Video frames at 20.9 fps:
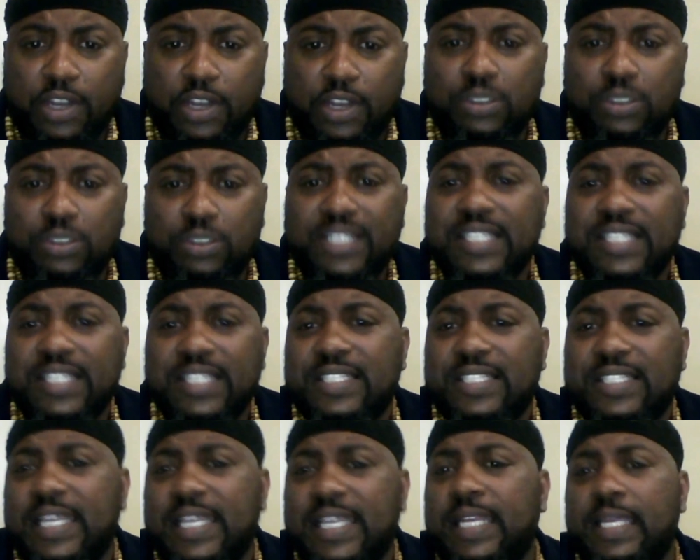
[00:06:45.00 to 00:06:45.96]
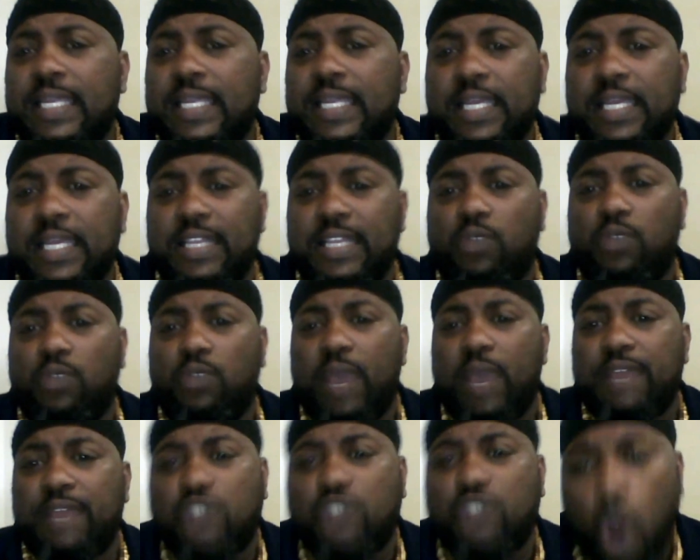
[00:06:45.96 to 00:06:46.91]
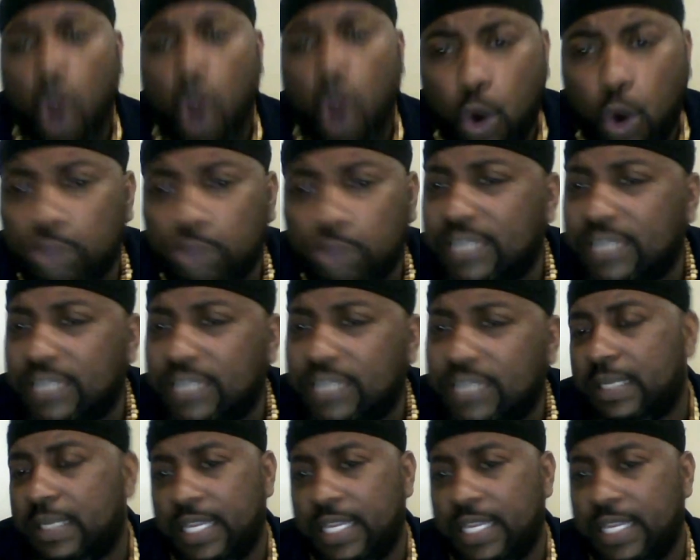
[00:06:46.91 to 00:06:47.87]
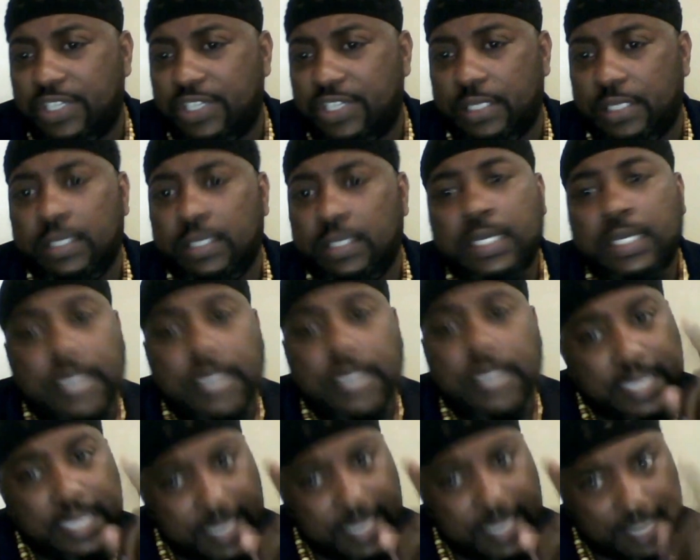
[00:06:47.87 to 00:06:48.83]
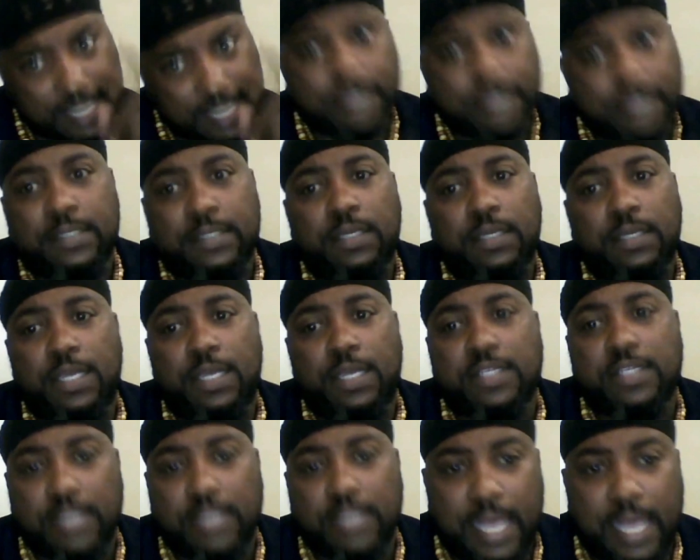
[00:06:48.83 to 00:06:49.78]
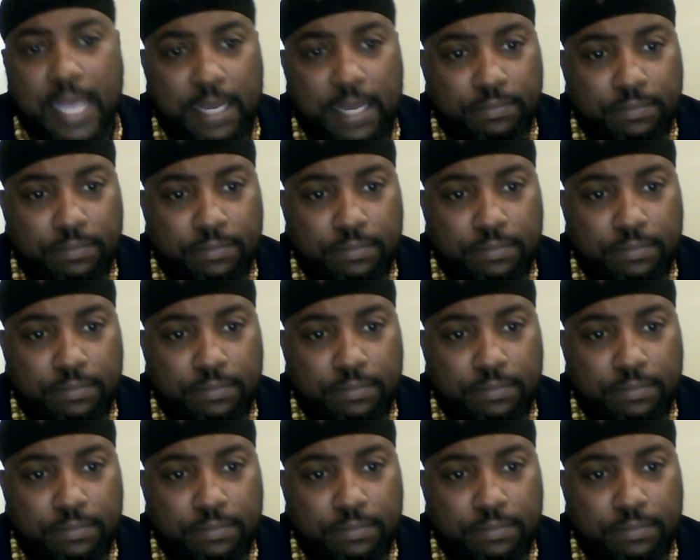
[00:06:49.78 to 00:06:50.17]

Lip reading: The only thing standing in the way of total domination is Islam.